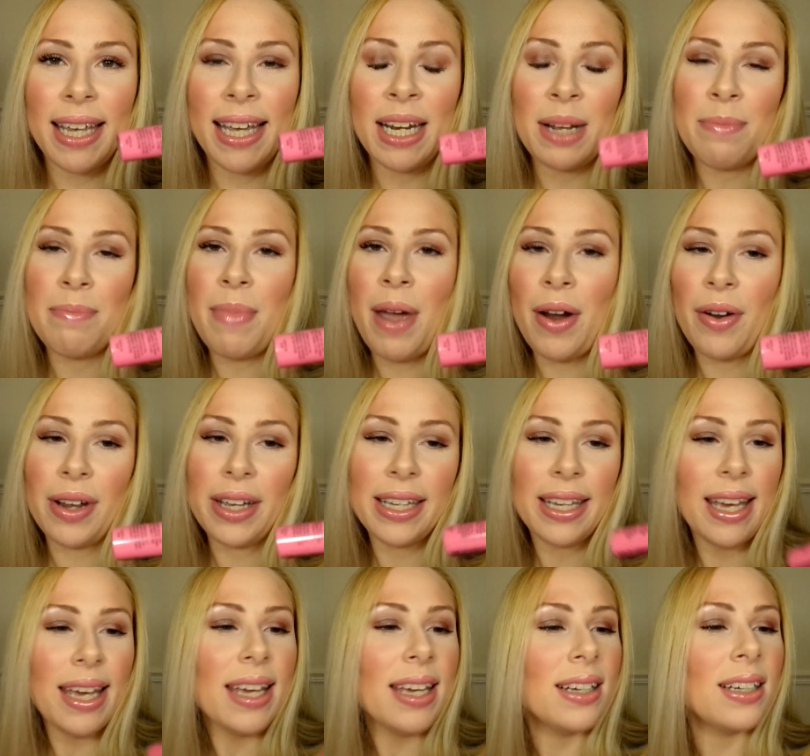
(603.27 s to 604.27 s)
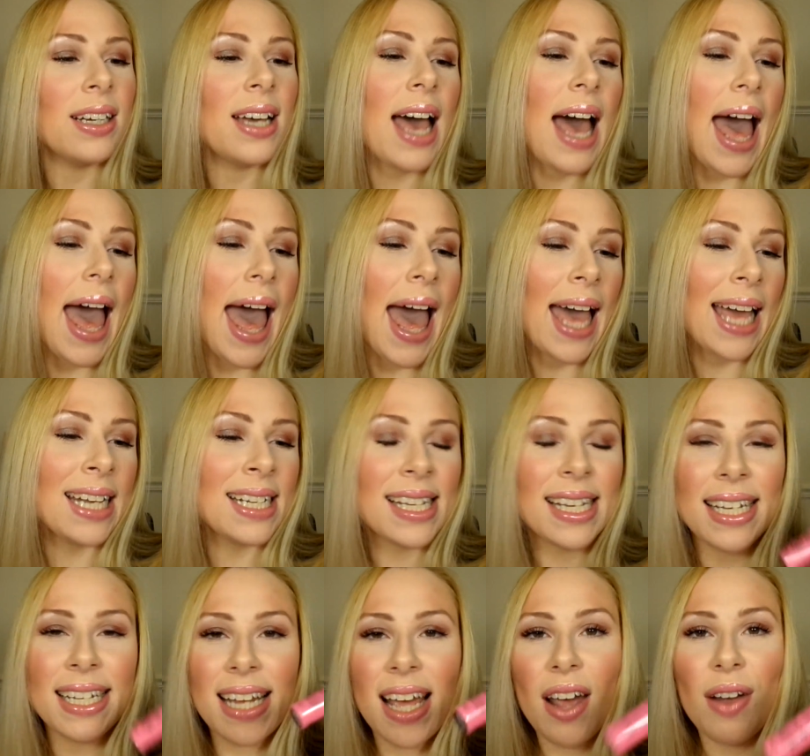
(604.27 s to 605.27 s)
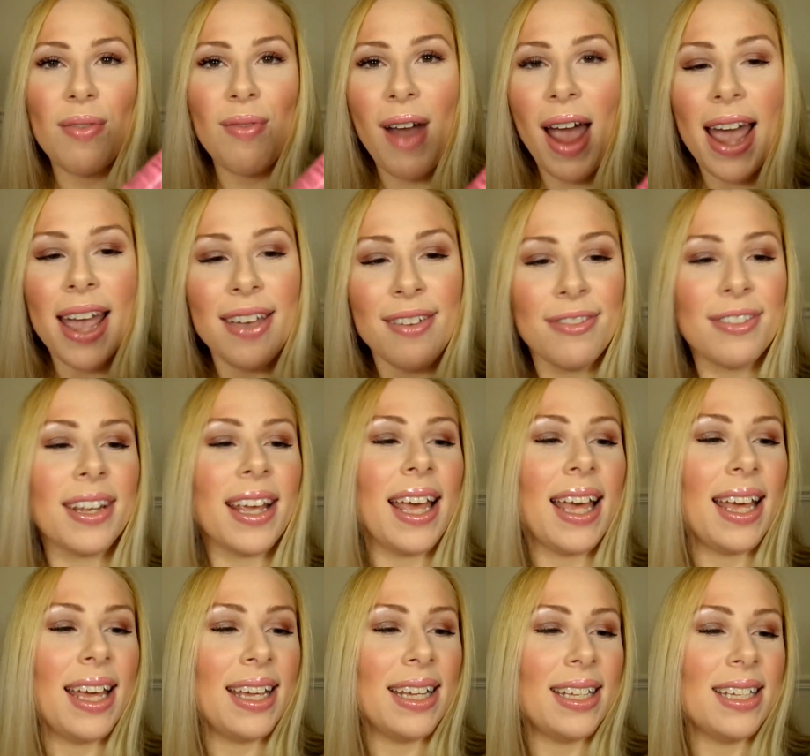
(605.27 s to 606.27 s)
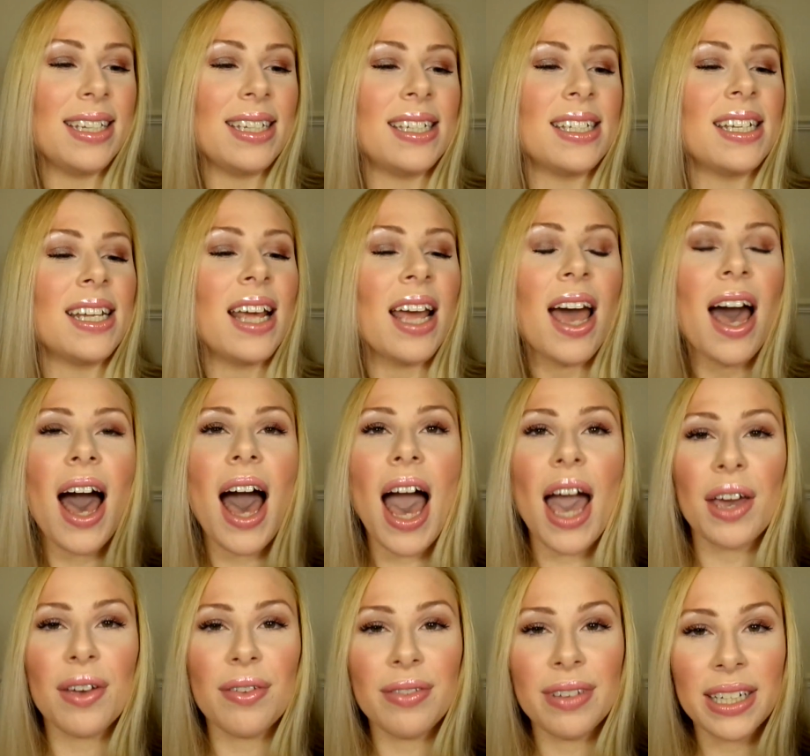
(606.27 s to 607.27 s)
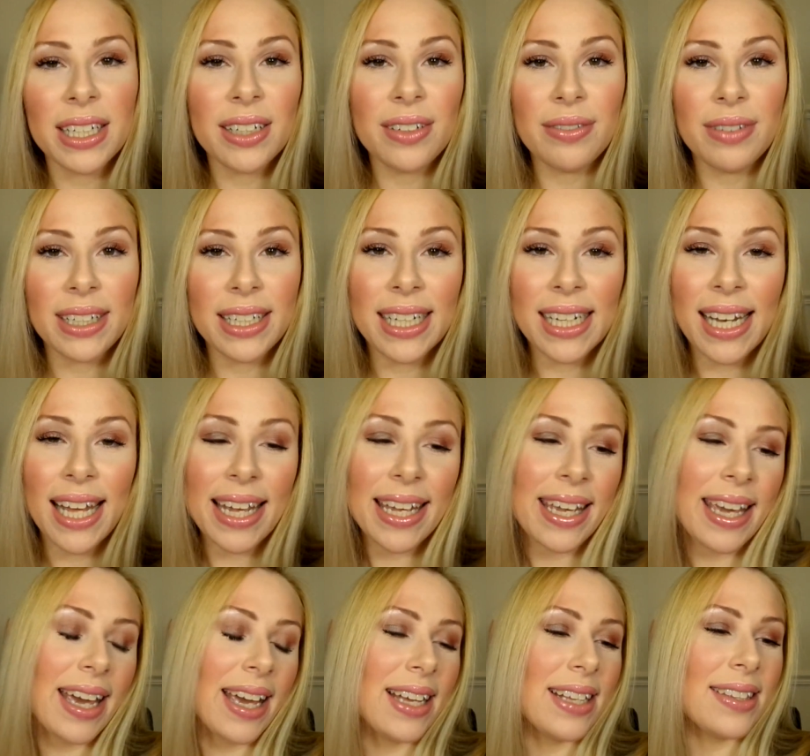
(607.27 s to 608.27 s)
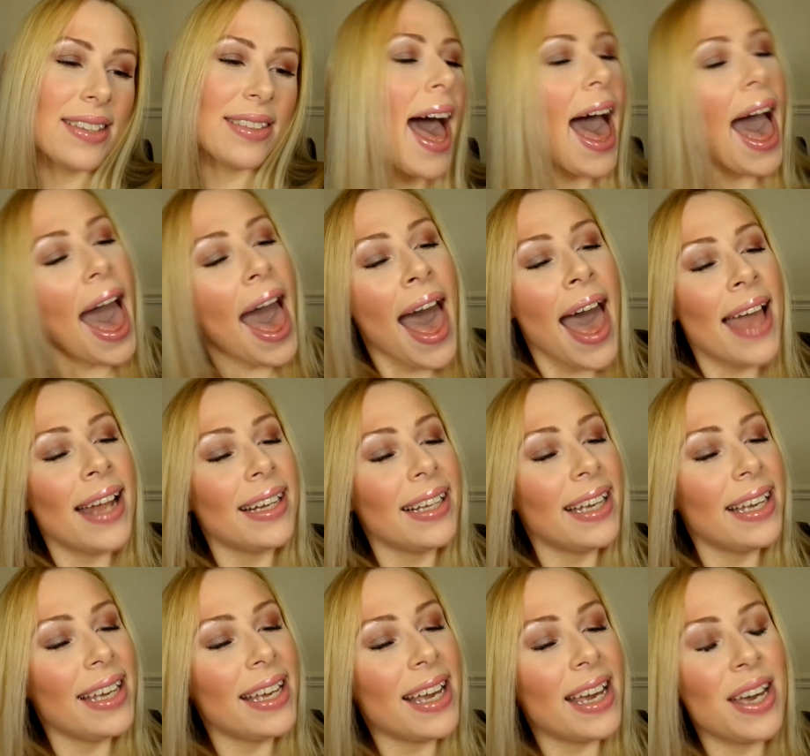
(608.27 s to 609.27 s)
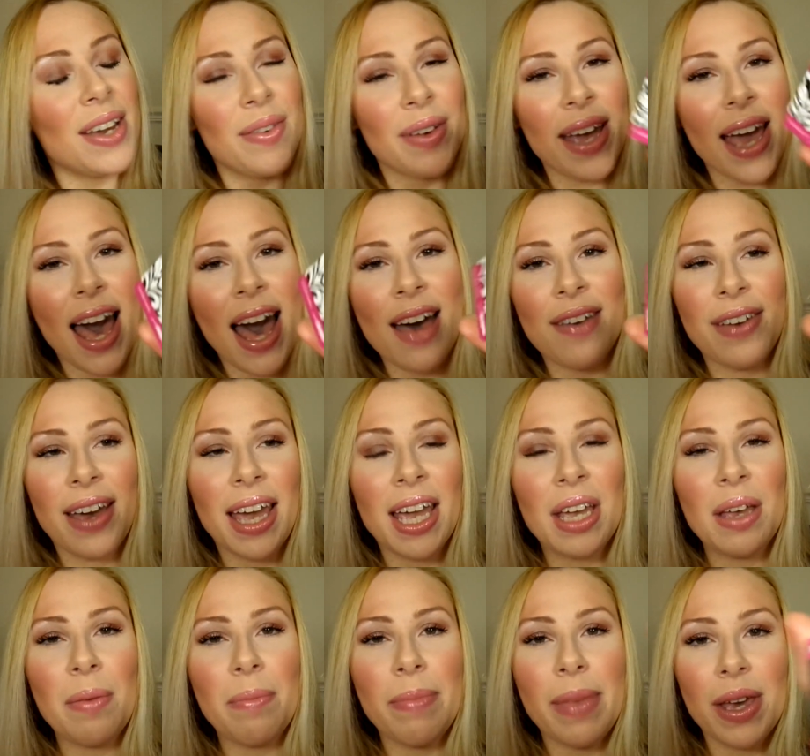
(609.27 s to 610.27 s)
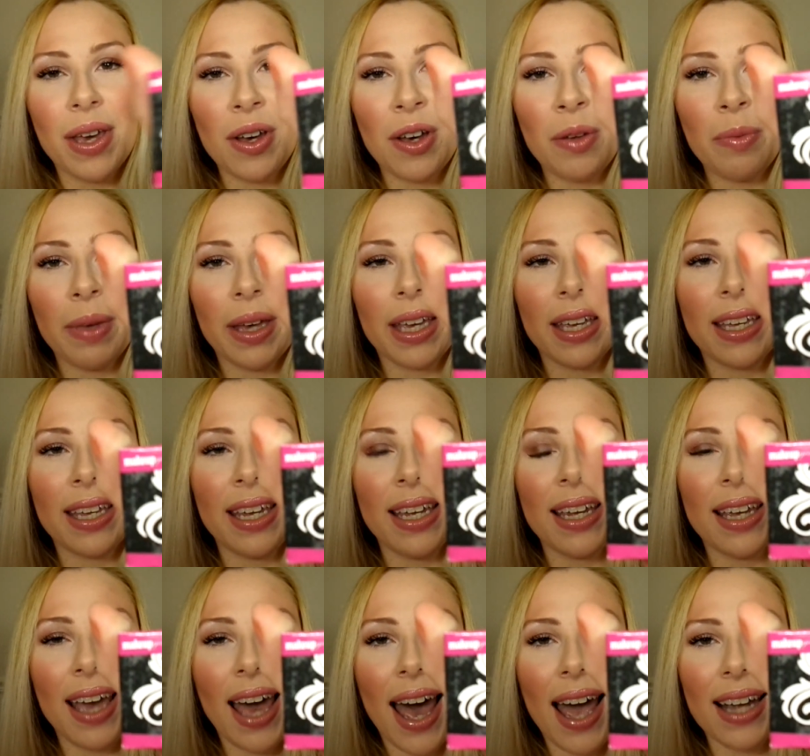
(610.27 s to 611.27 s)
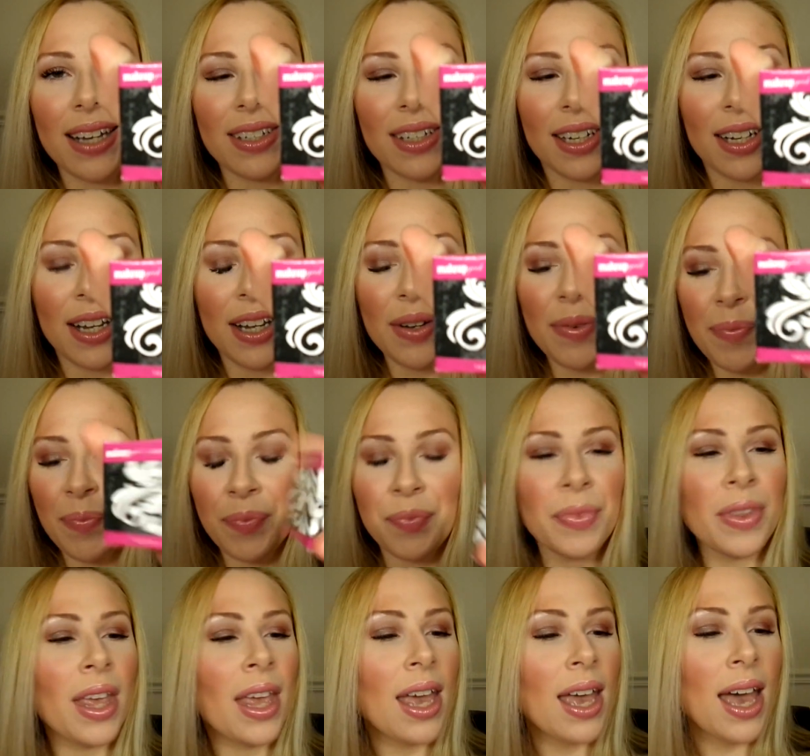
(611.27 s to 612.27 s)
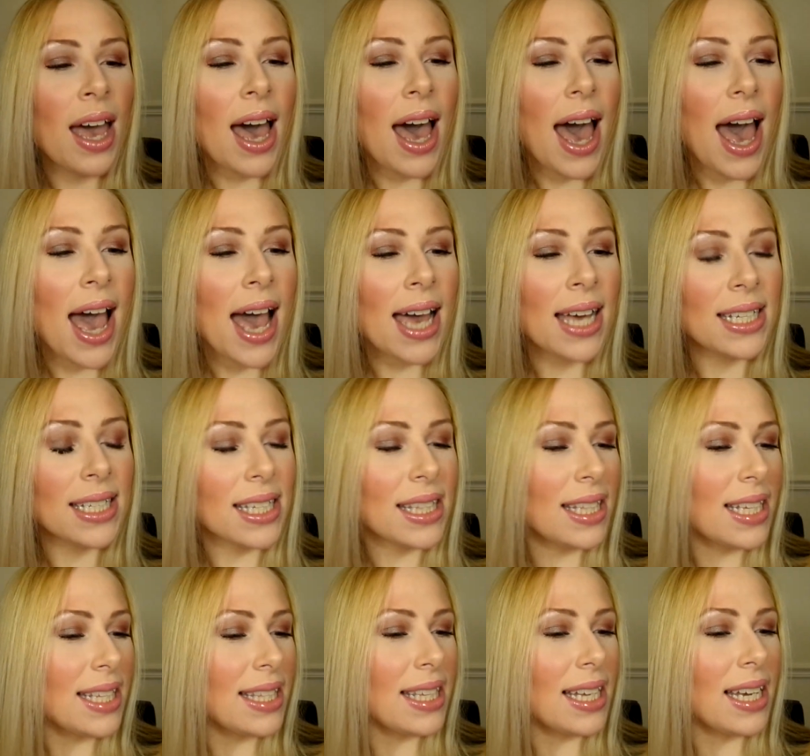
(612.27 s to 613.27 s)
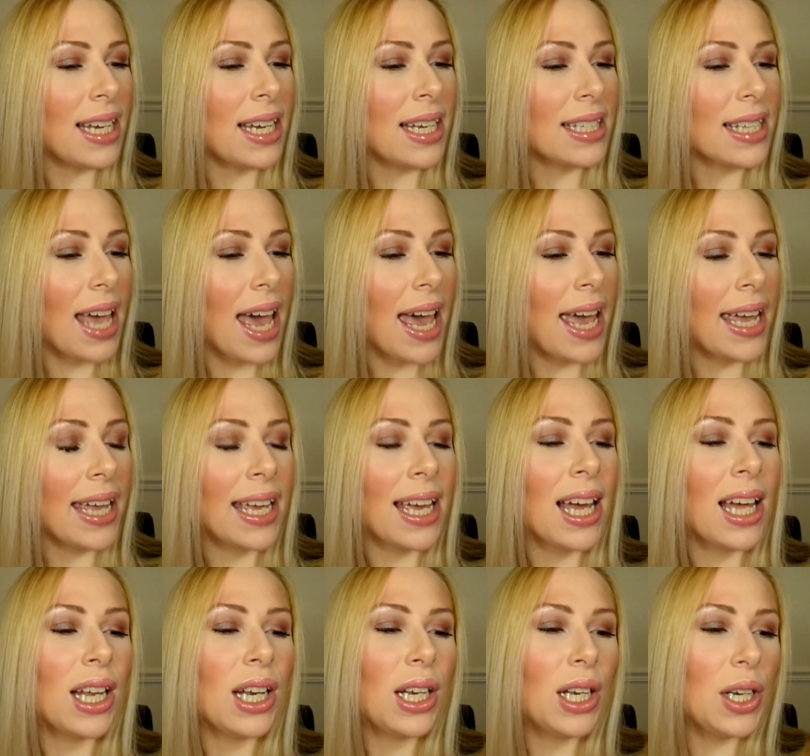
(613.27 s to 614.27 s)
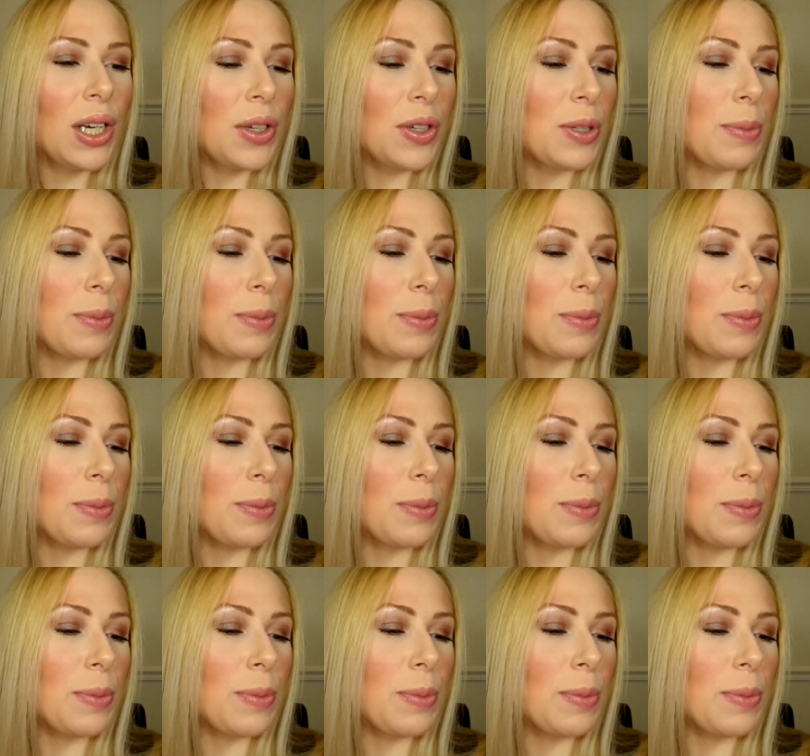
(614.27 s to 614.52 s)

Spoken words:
in America, and it arrived and I really like it. And here we have a Makeup Geek eyeshadow, and this is a loose